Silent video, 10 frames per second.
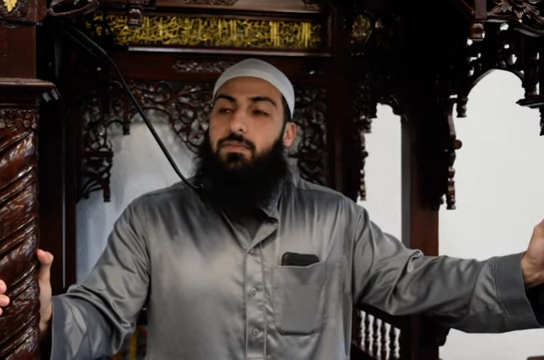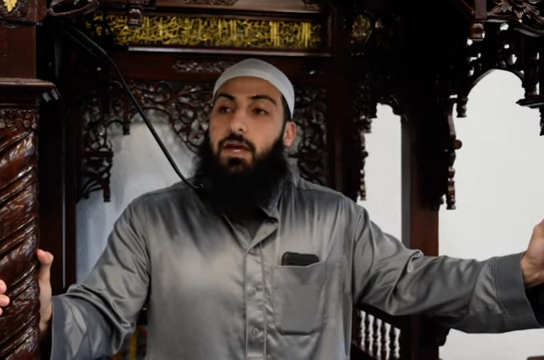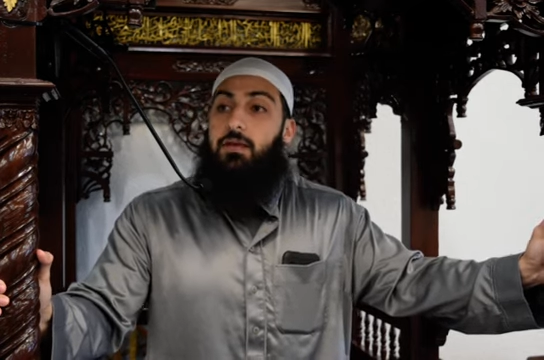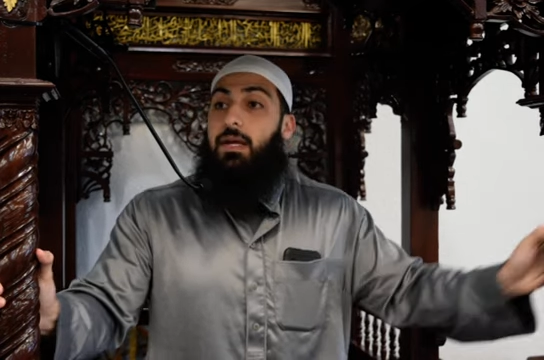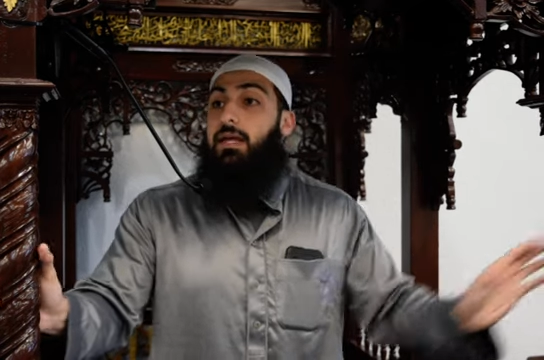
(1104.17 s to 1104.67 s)

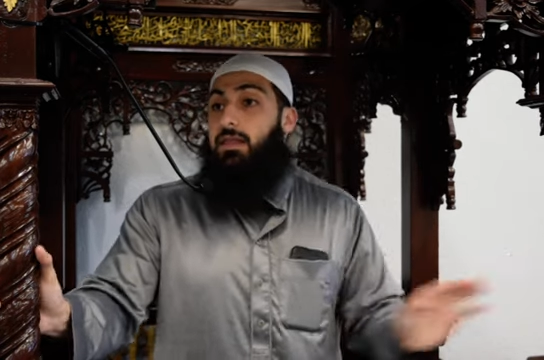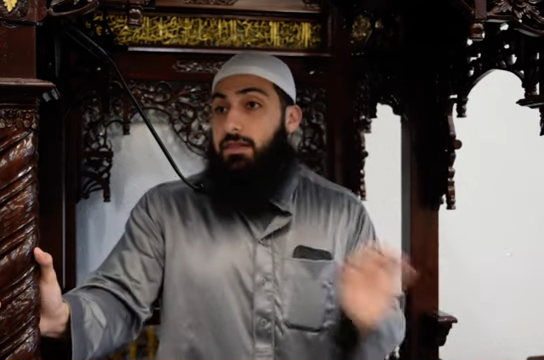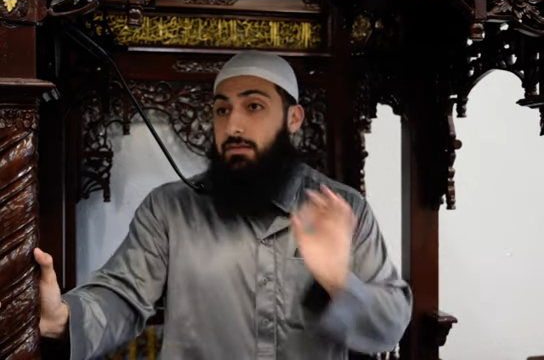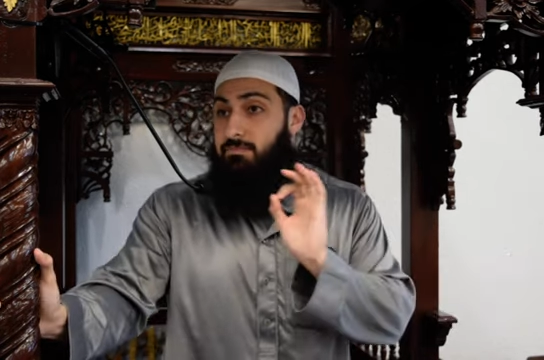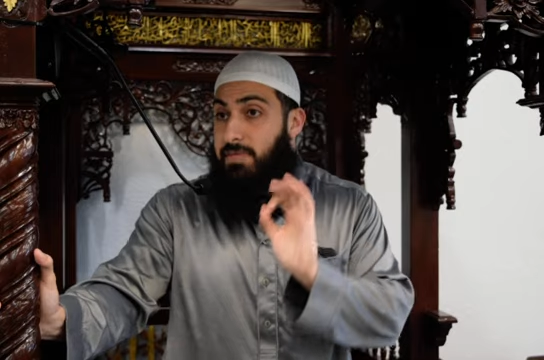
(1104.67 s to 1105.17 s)

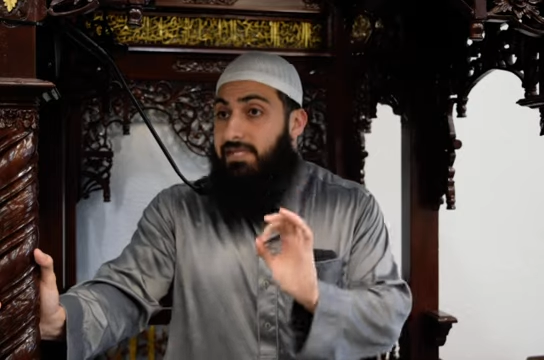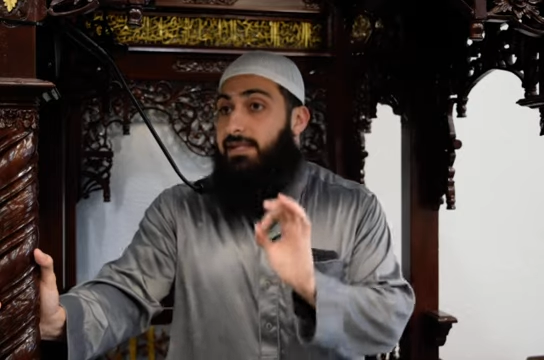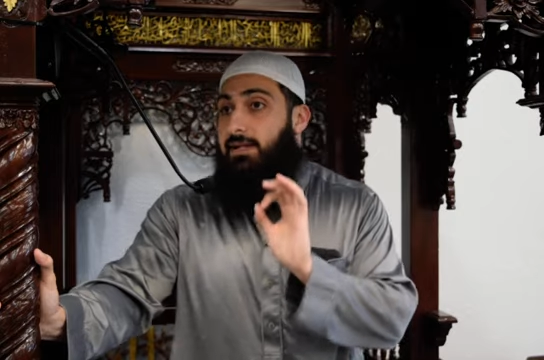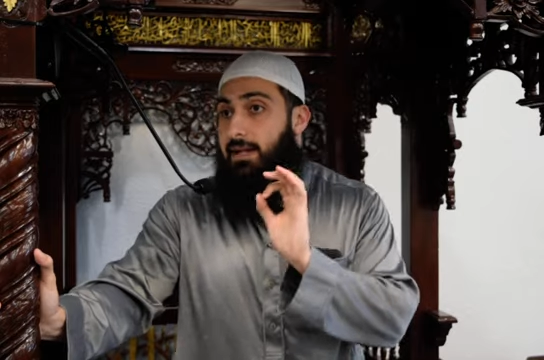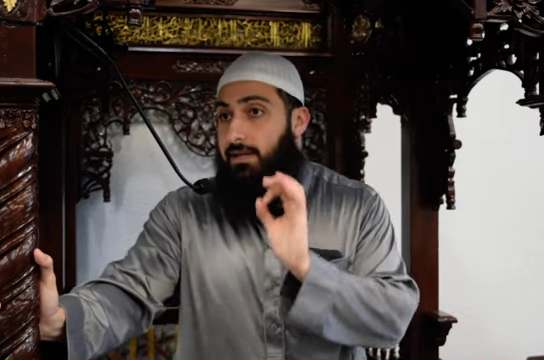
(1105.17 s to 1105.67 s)
The
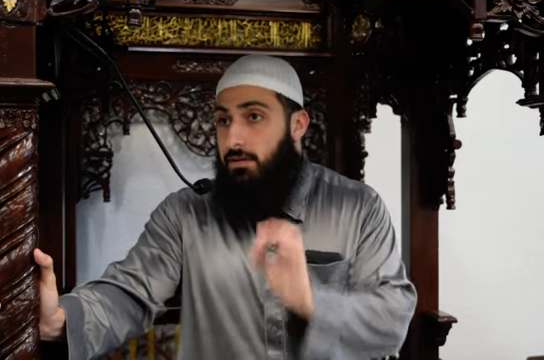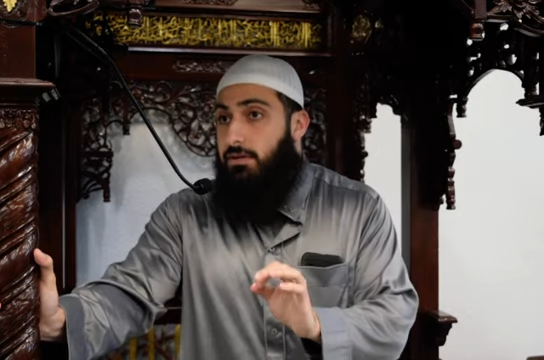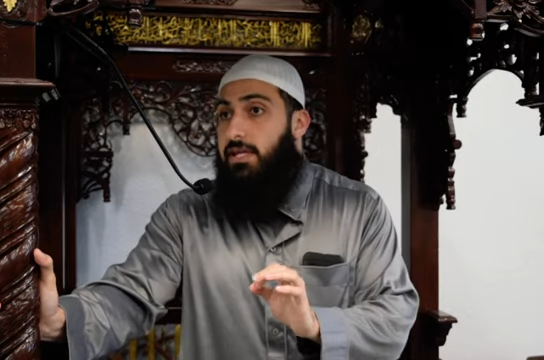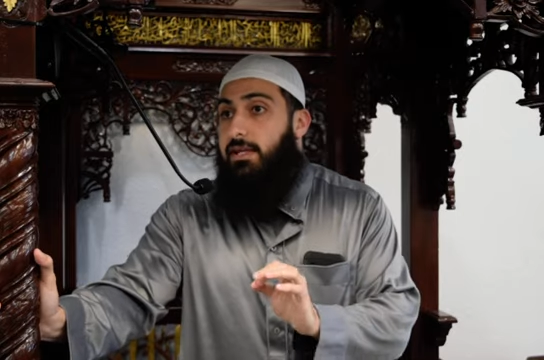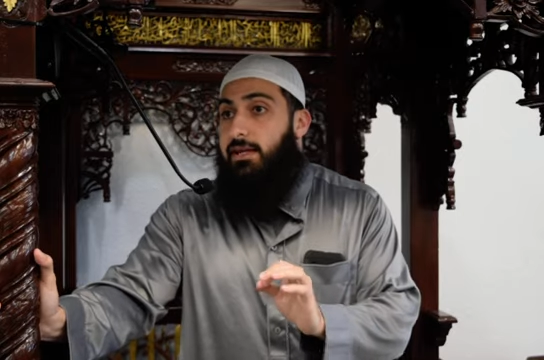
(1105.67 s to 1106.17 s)
missing
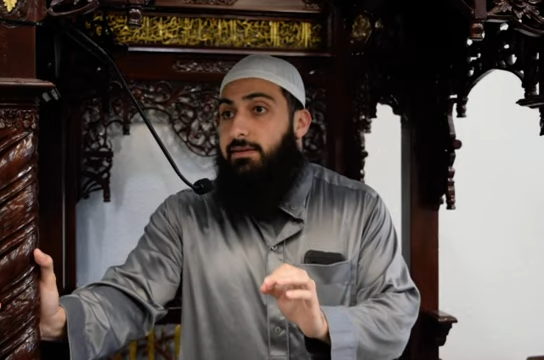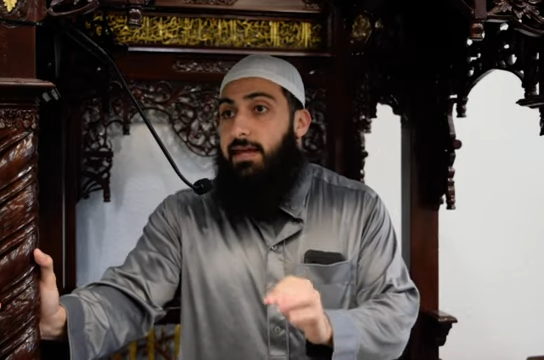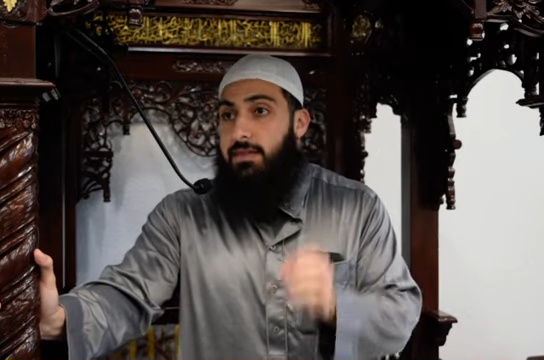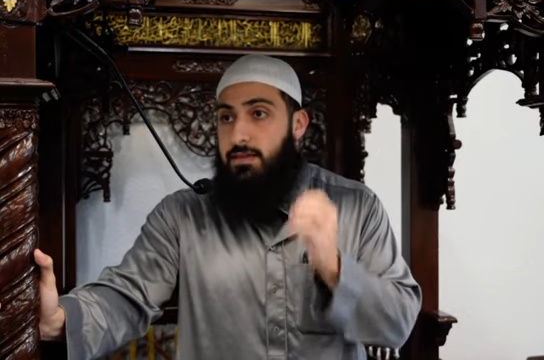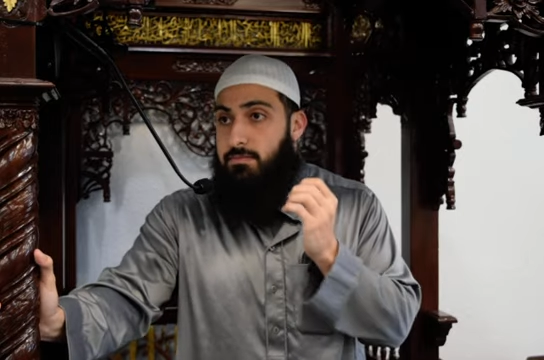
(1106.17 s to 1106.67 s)
ingredient
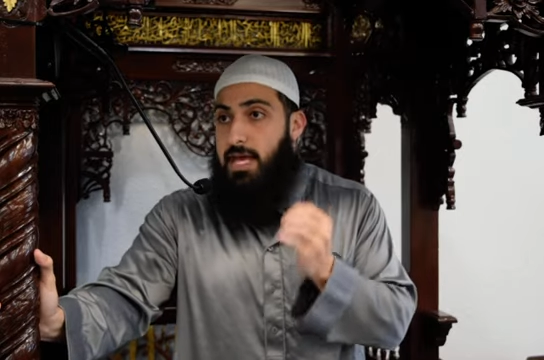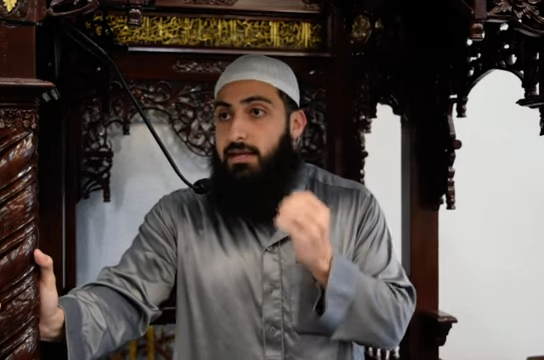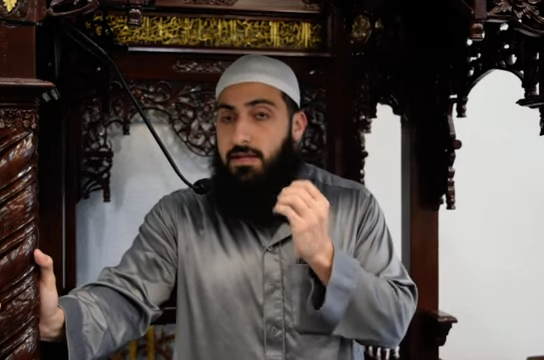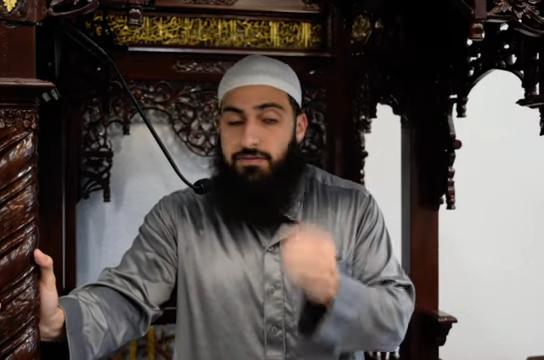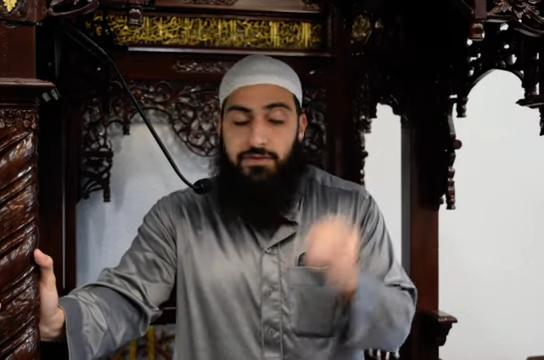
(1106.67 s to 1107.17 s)
and the
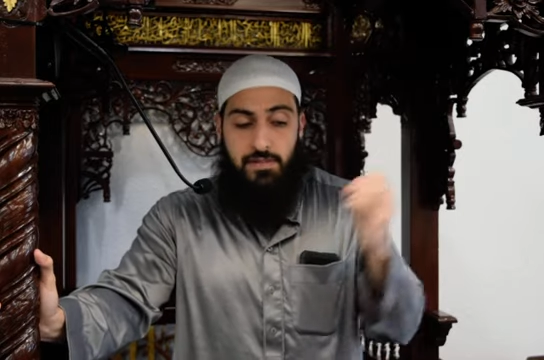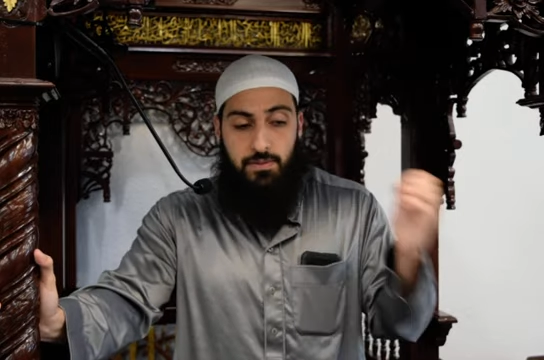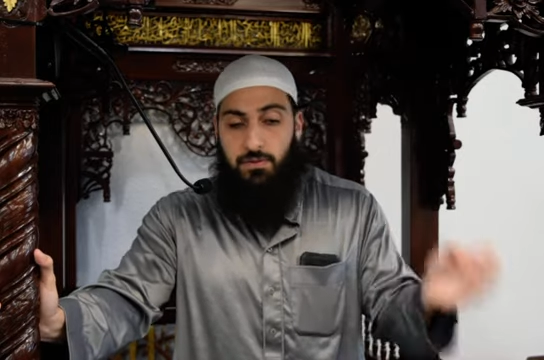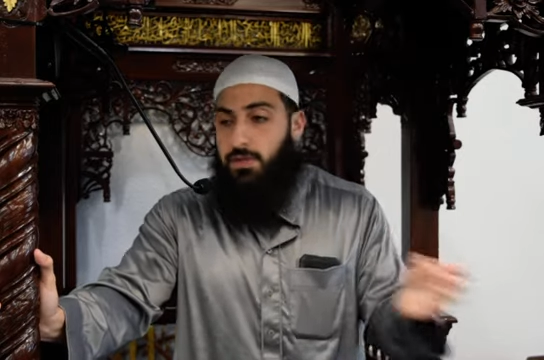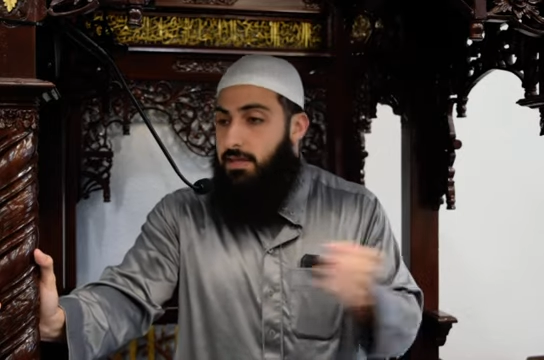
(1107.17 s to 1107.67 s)
main difference
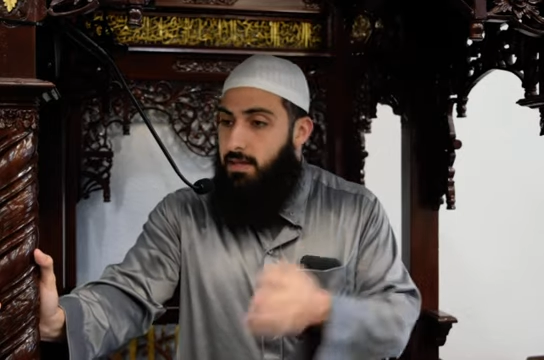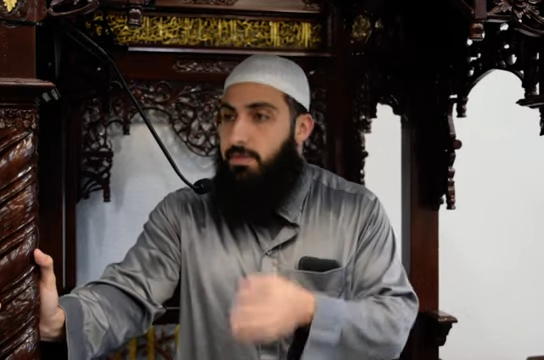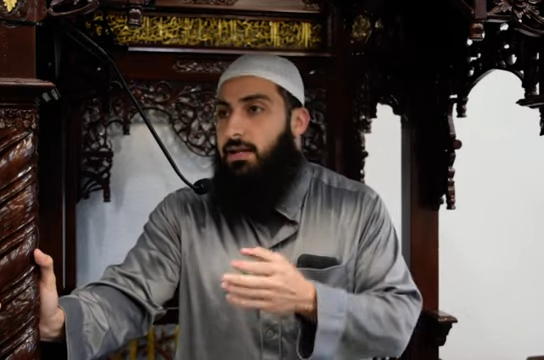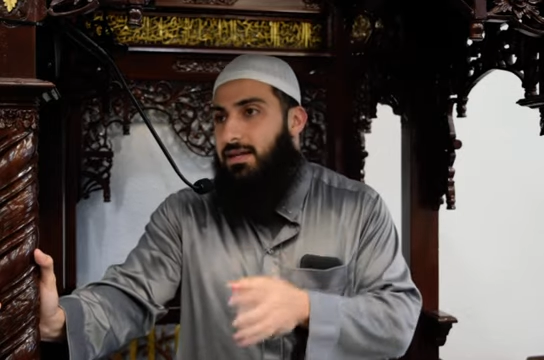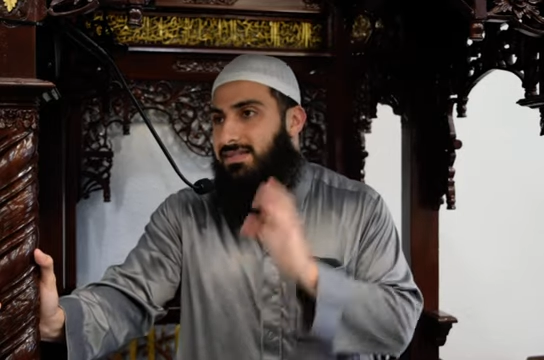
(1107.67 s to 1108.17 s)
between them
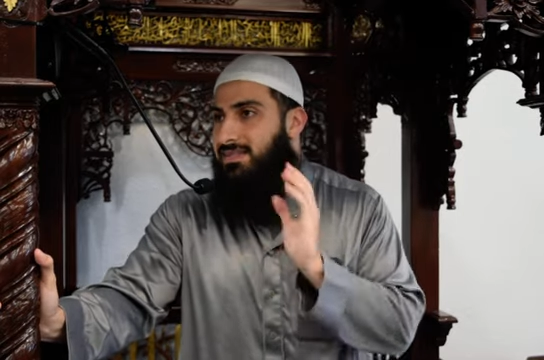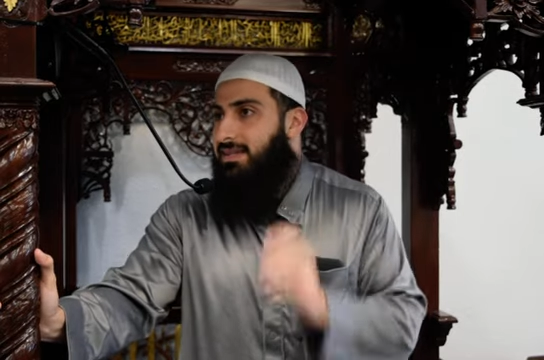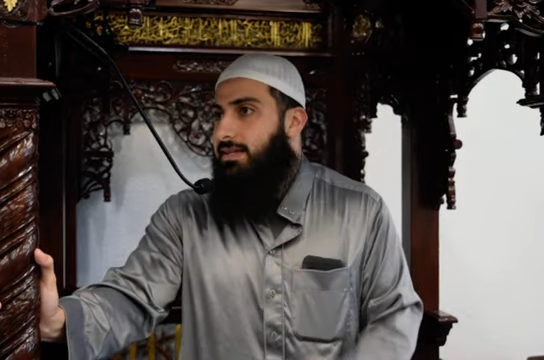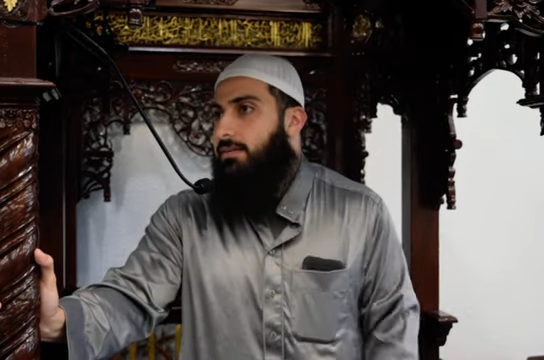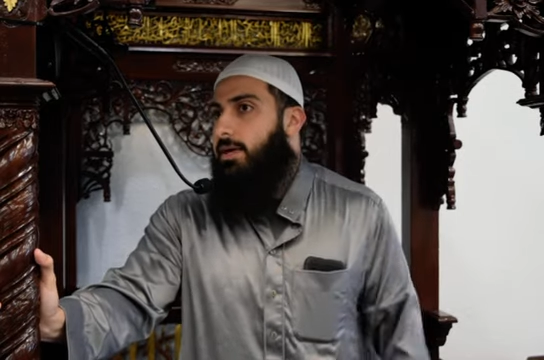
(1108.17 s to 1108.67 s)
and us is
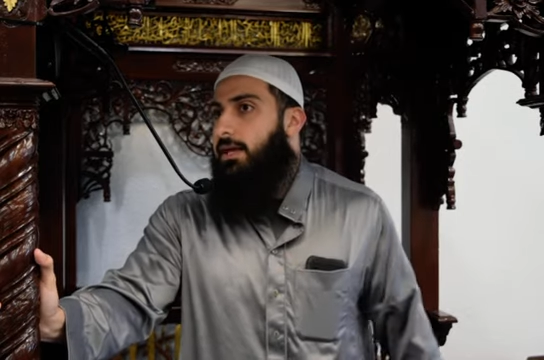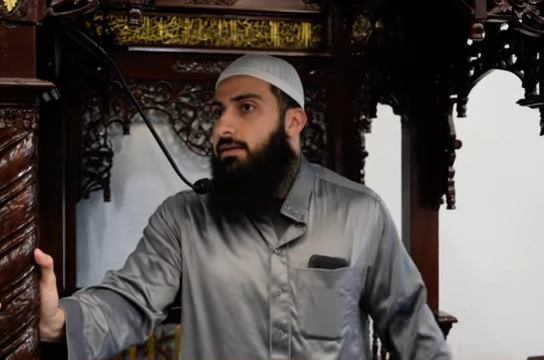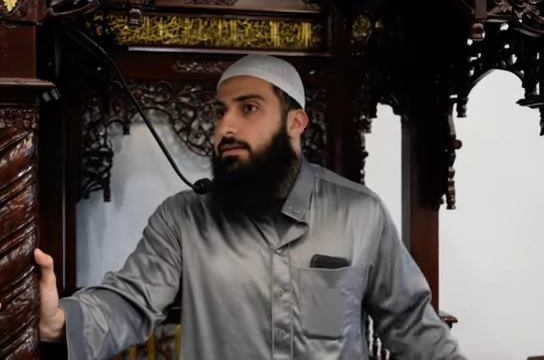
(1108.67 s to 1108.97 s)
al-Iman.